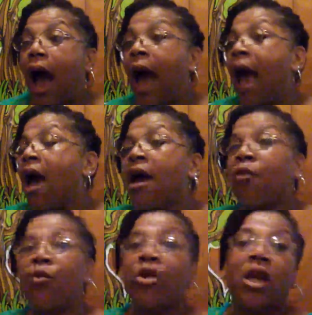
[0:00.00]

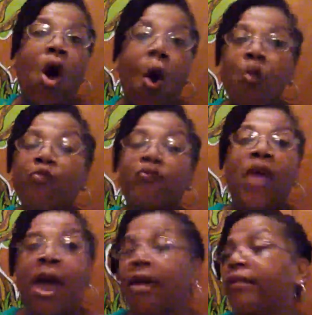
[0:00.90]
I would hope
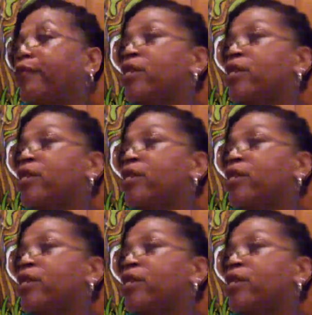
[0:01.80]
that